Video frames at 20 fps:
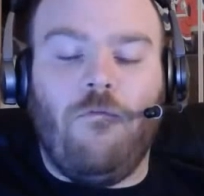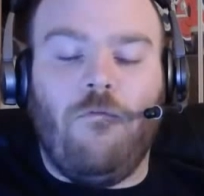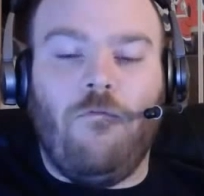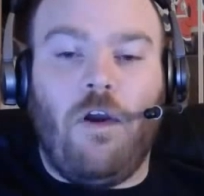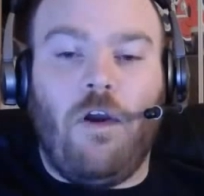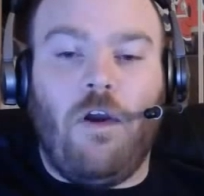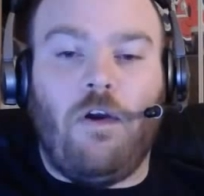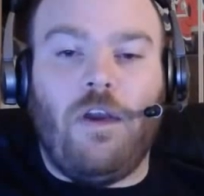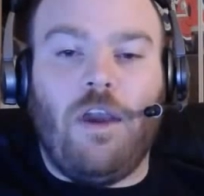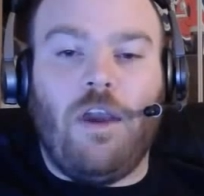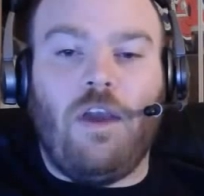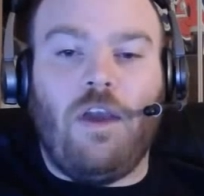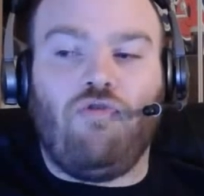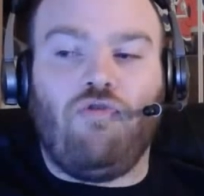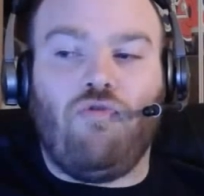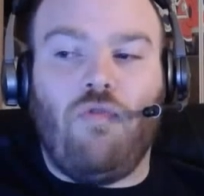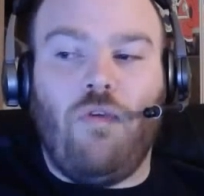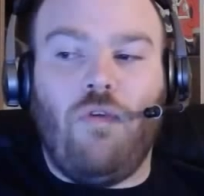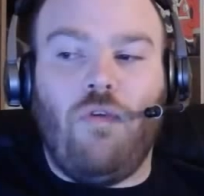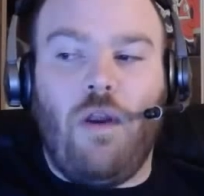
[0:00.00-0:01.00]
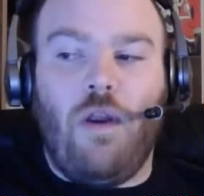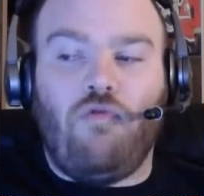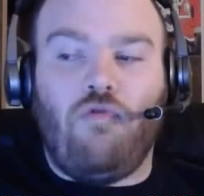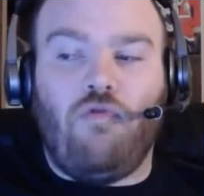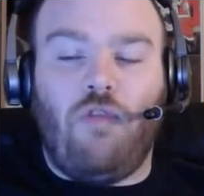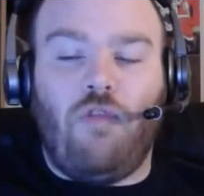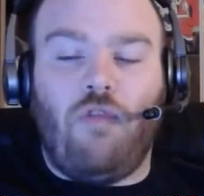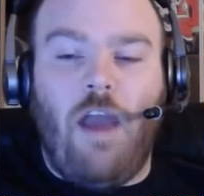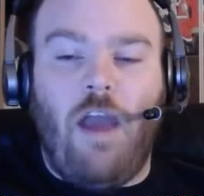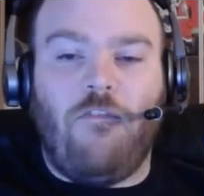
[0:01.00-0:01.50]
varying
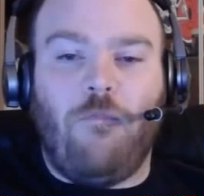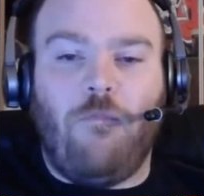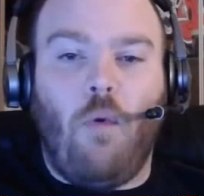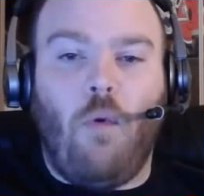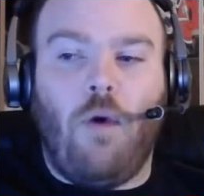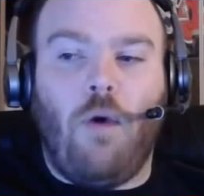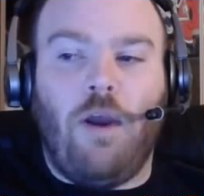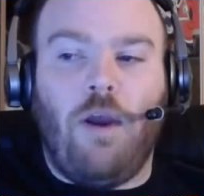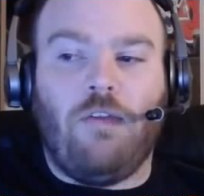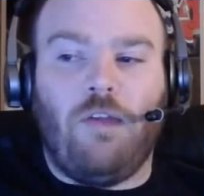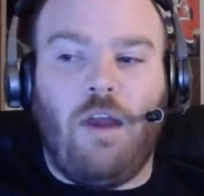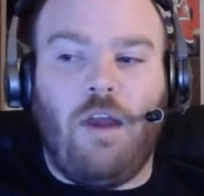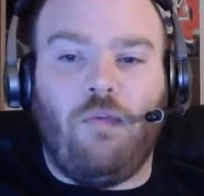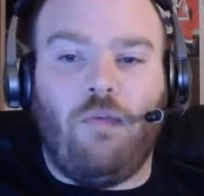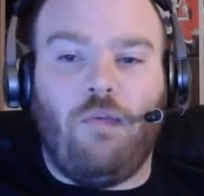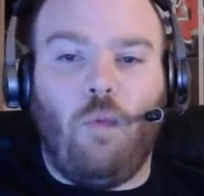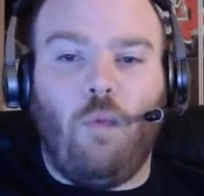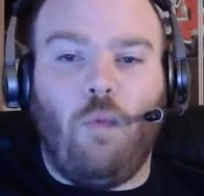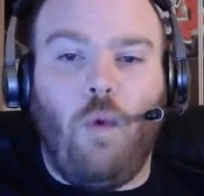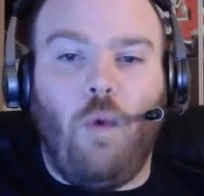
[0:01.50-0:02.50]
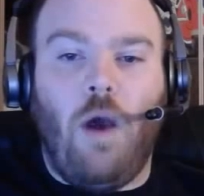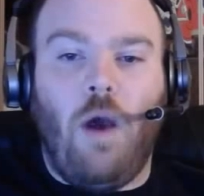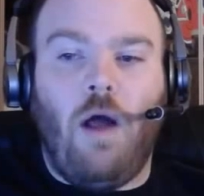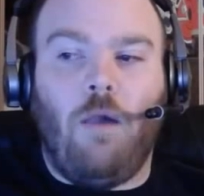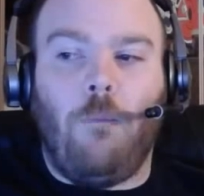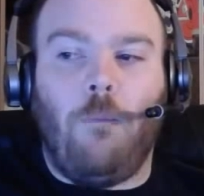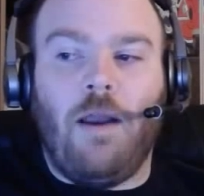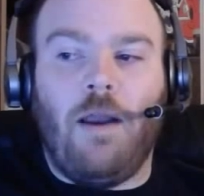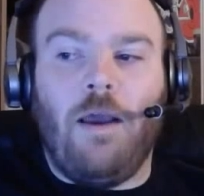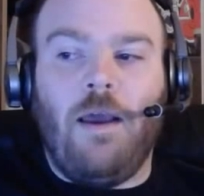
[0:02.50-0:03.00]
draft points as well,
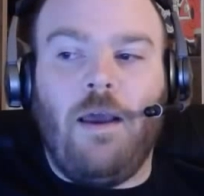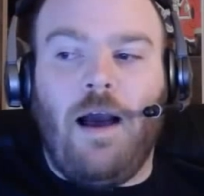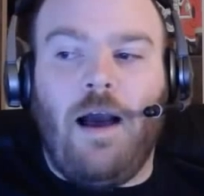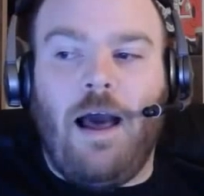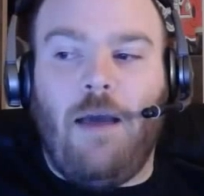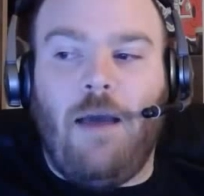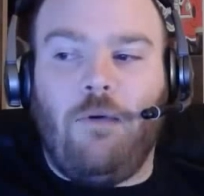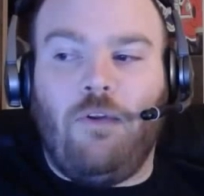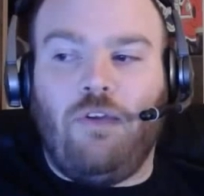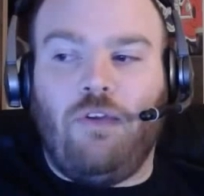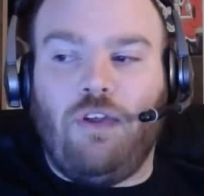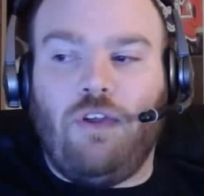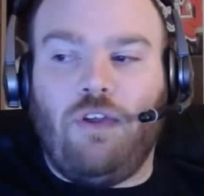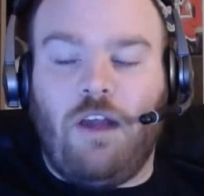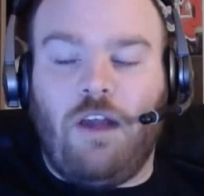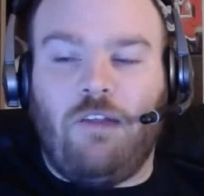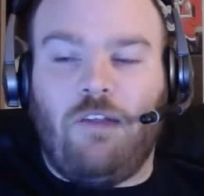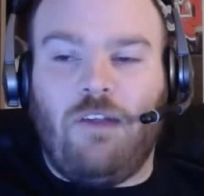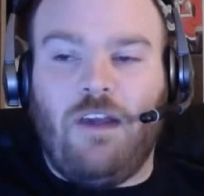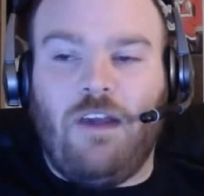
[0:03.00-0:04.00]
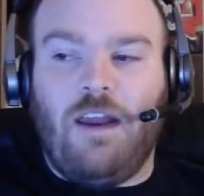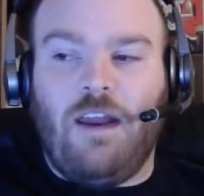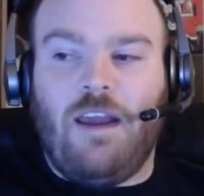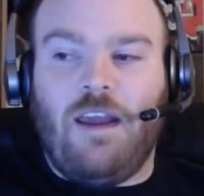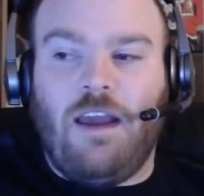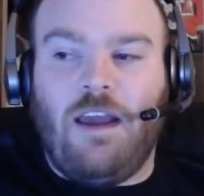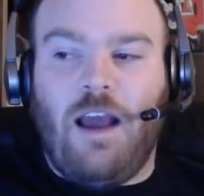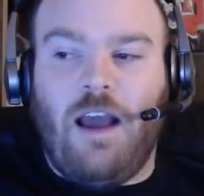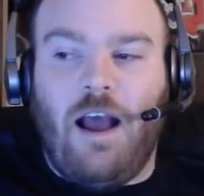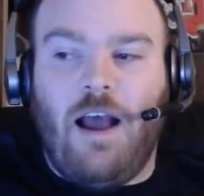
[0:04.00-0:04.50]
but I would suggest
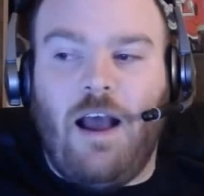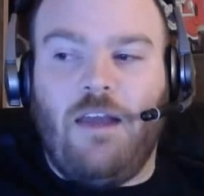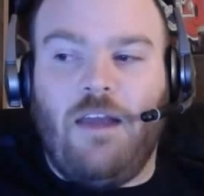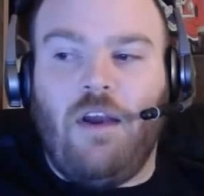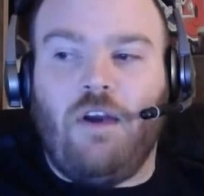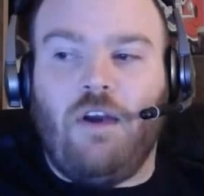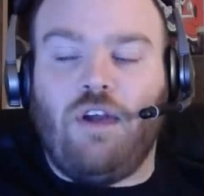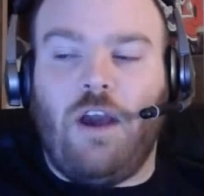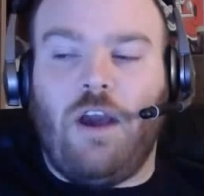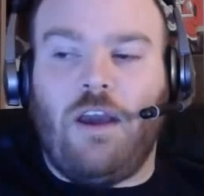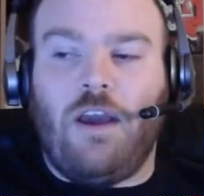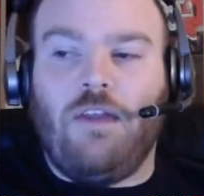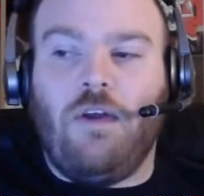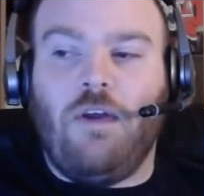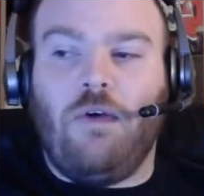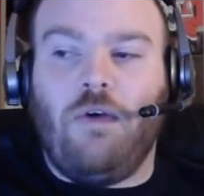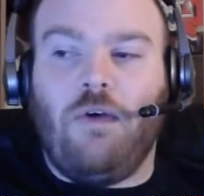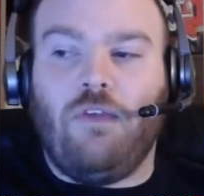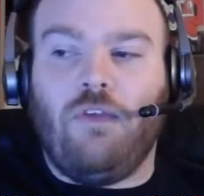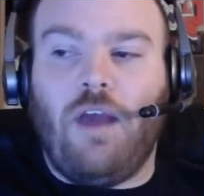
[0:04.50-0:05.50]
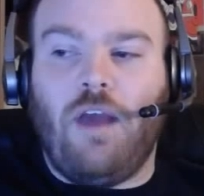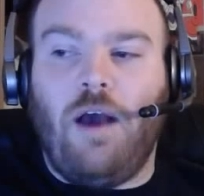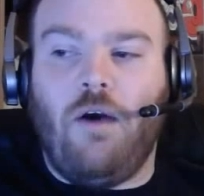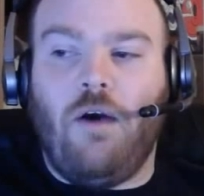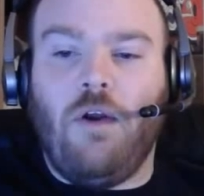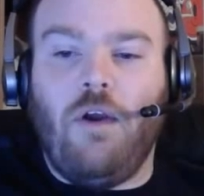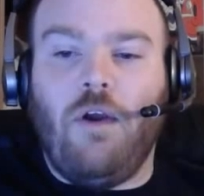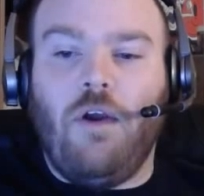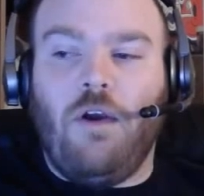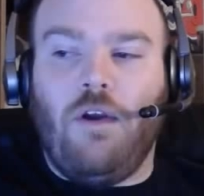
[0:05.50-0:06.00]
getting on there, checking those
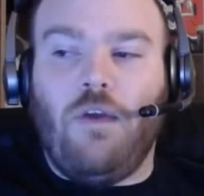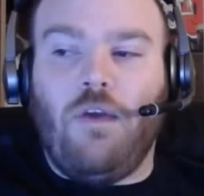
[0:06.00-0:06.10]
out.